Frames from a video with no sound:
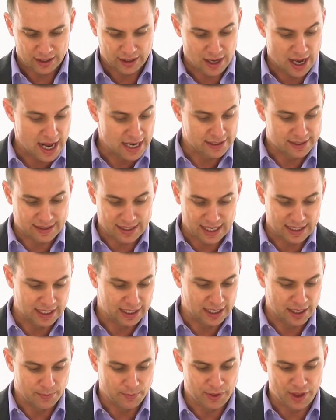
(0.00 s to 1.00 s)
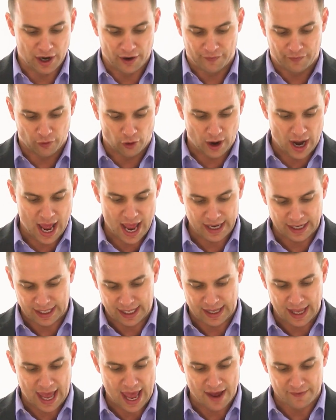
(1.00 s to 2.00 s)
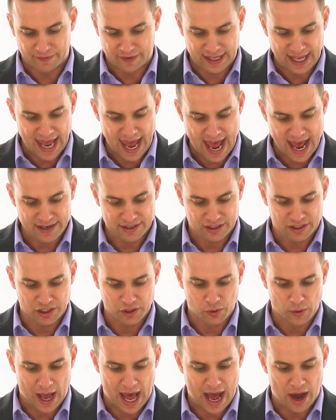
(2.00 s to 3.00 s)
God said to him, therefore I have cast you